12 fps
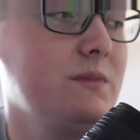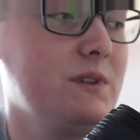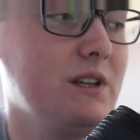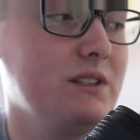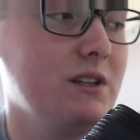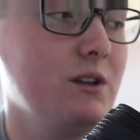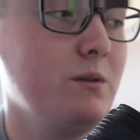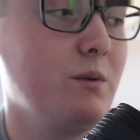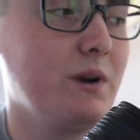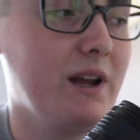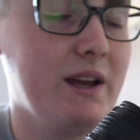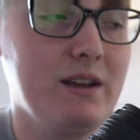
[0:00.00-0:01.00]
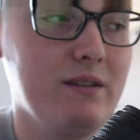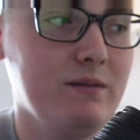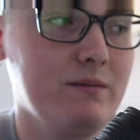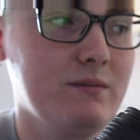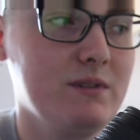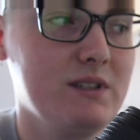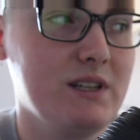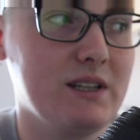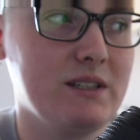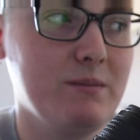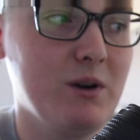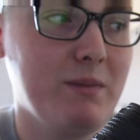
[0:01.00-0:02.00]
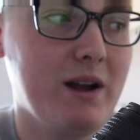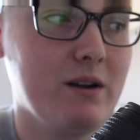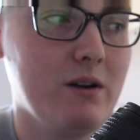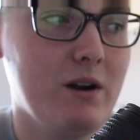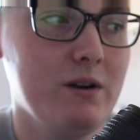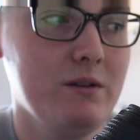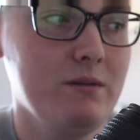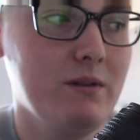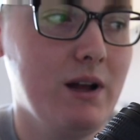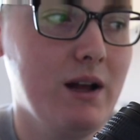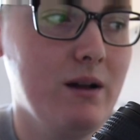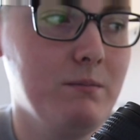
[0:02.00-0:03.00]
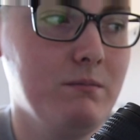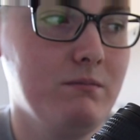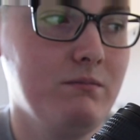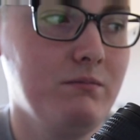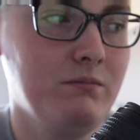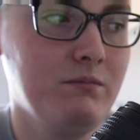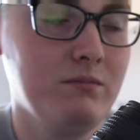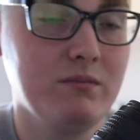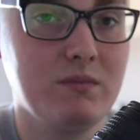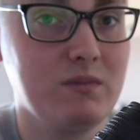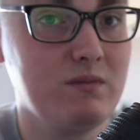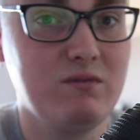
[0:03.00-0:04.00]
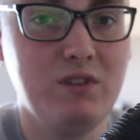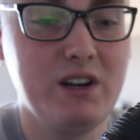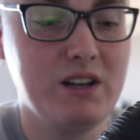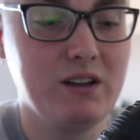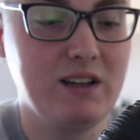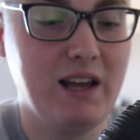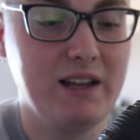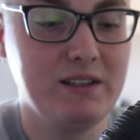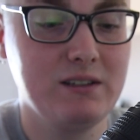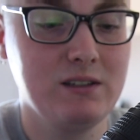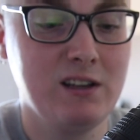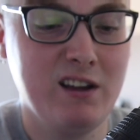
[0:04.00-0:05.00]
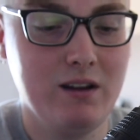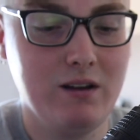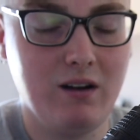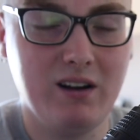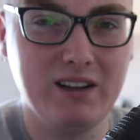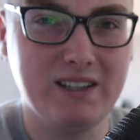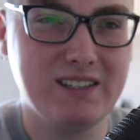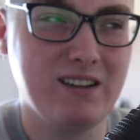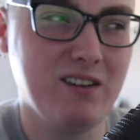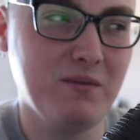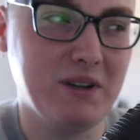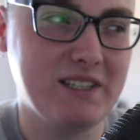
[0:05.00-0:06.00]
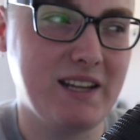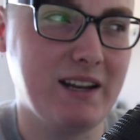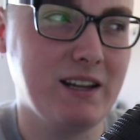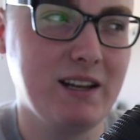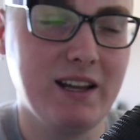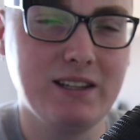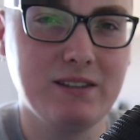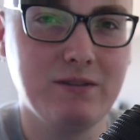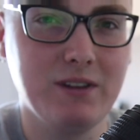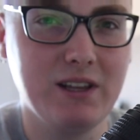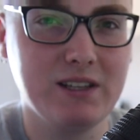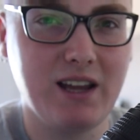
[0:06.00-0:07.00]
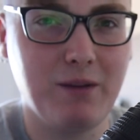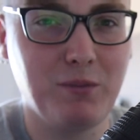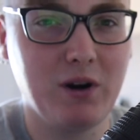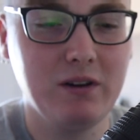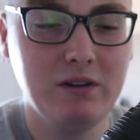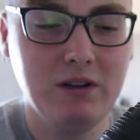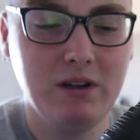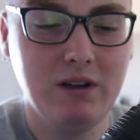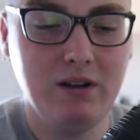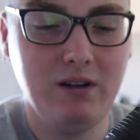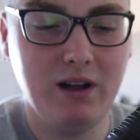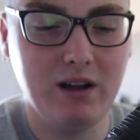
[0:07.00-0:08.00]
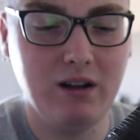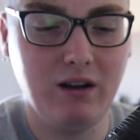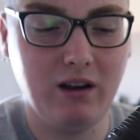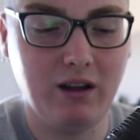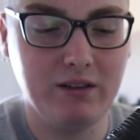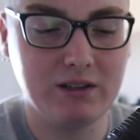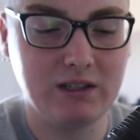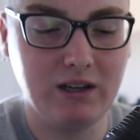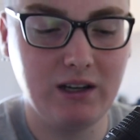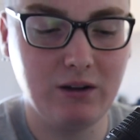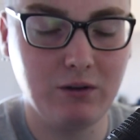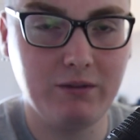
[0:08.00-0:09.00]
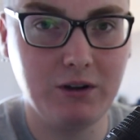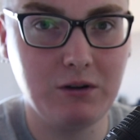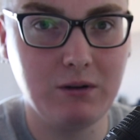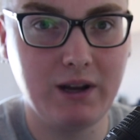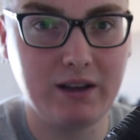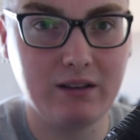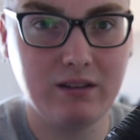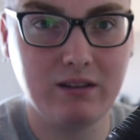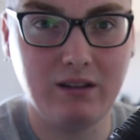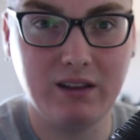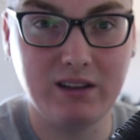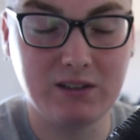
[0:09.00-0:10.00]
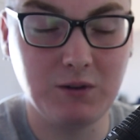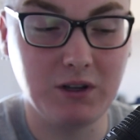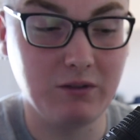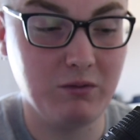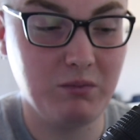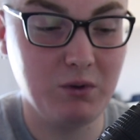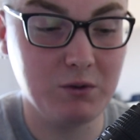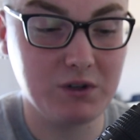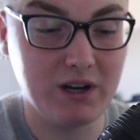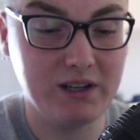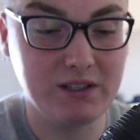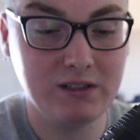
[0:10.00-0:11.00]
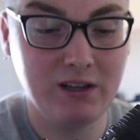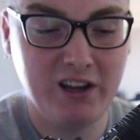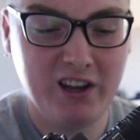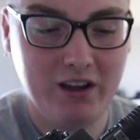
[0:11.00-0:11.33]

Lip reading: So that's the 2.8 60mm macro. Really good lens. It's kind of my standard lens for this camera. I like the slightly longer focal length. I think it's quite good for portraits.